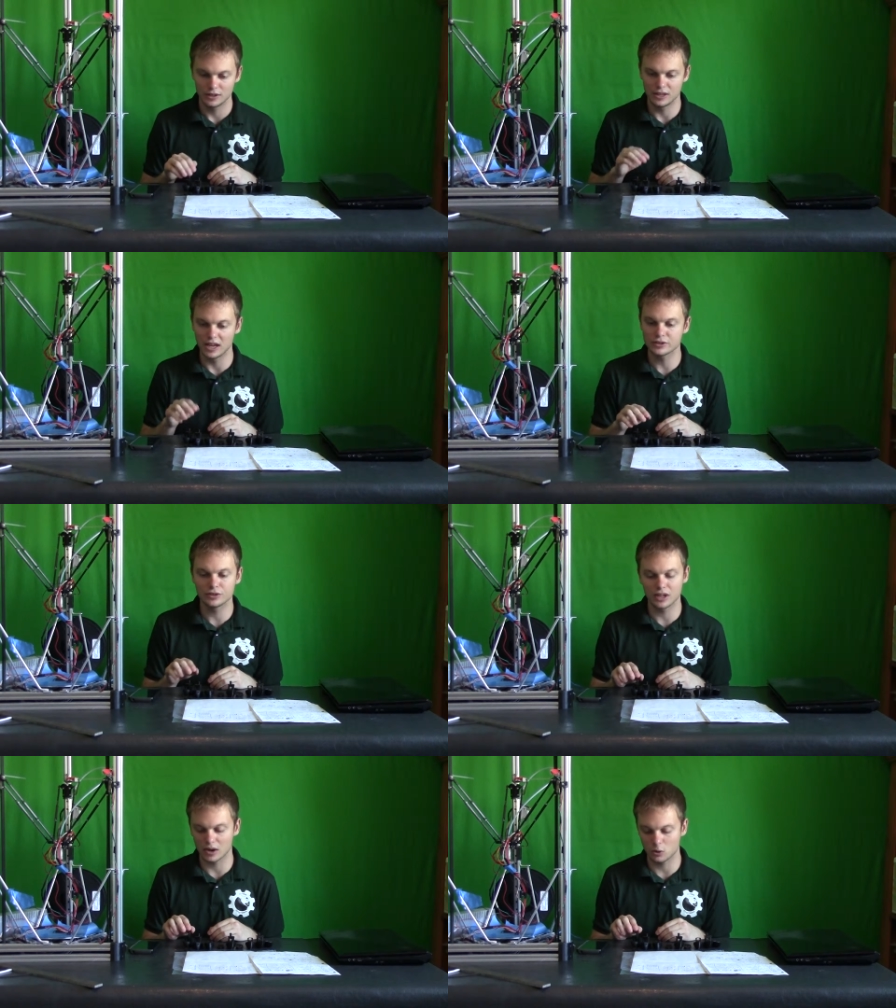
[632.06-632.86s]
The
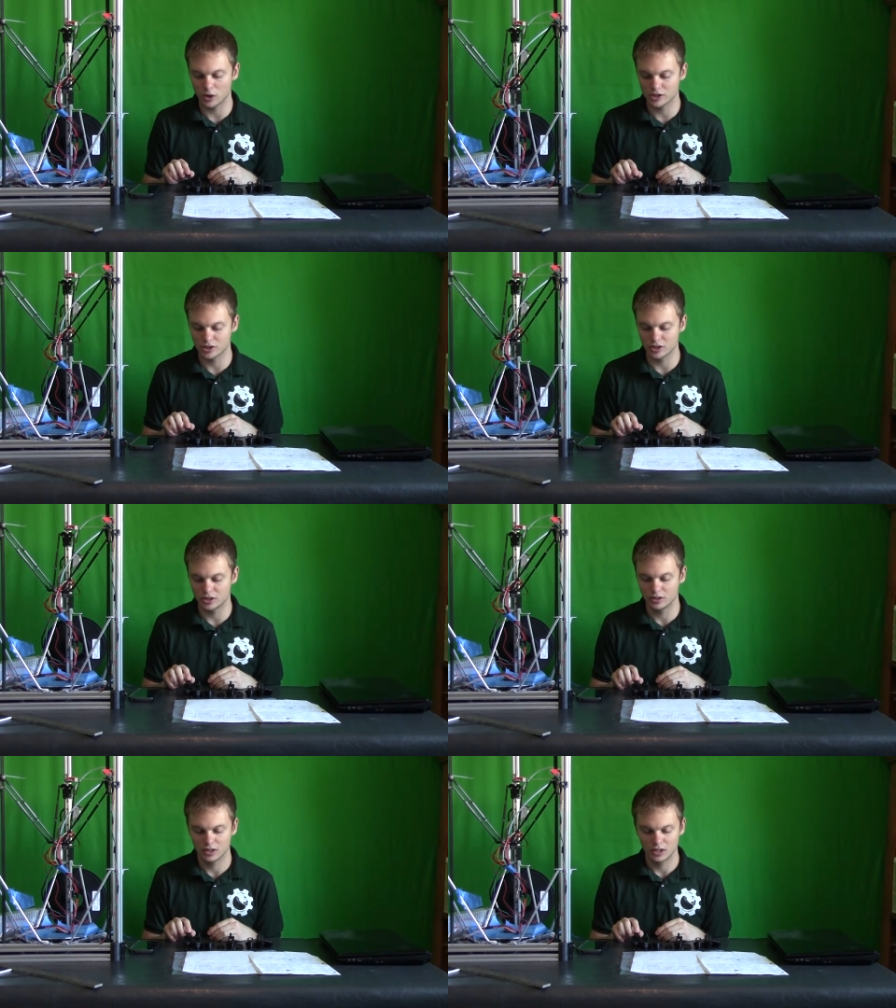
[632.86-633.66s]
answer to that
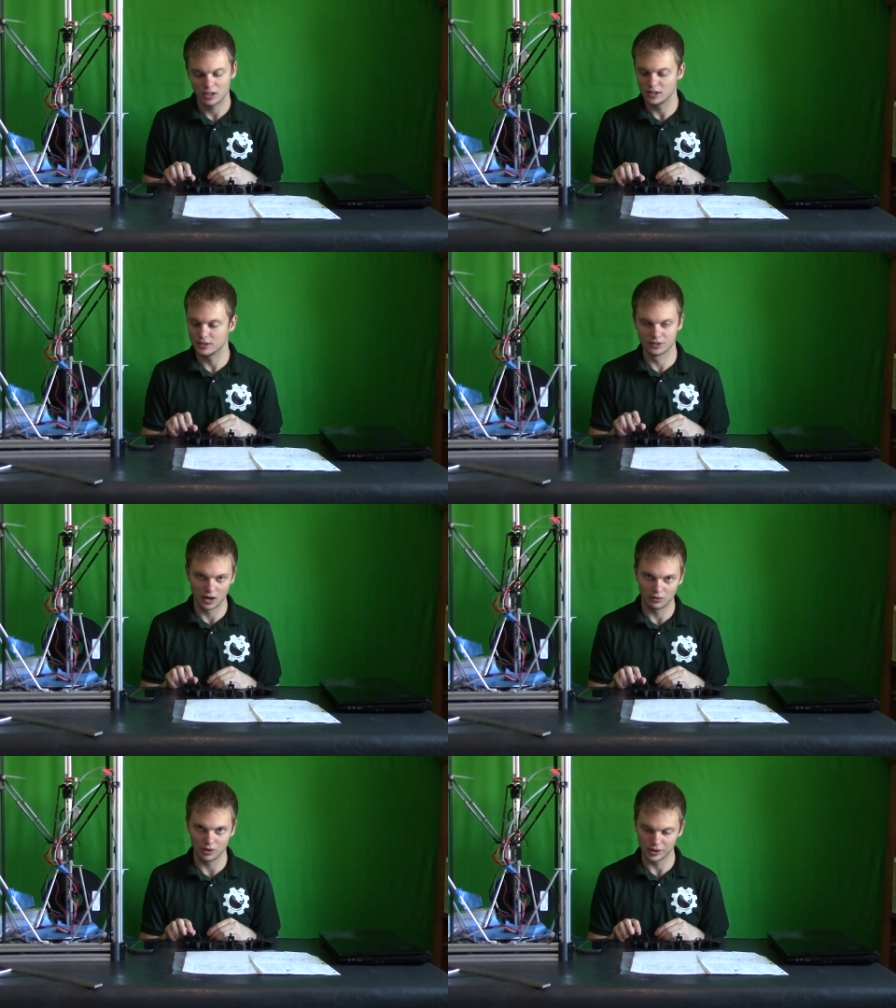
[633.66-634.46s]
question is
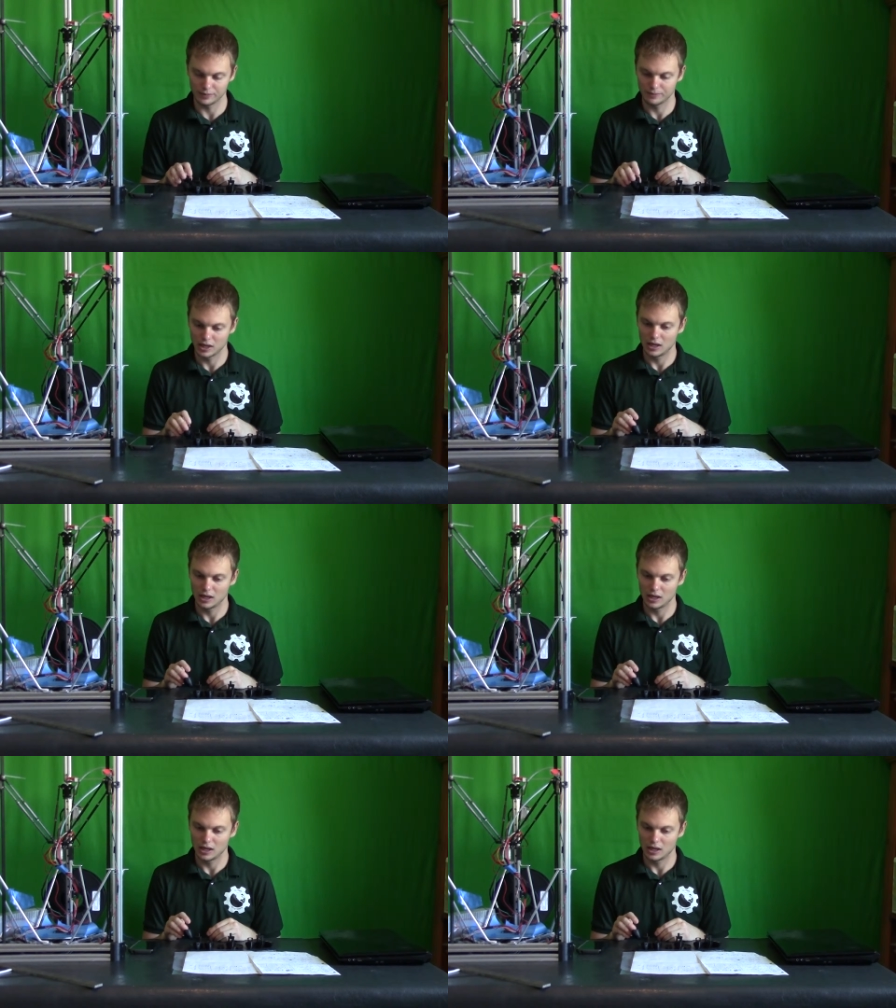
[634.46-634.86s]
not really.